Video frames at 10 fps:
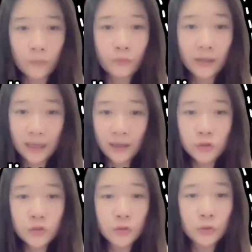reading
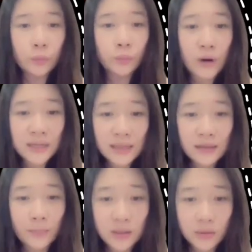to pressing the
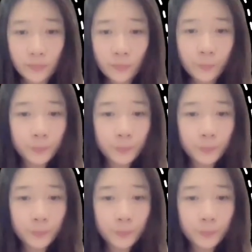button,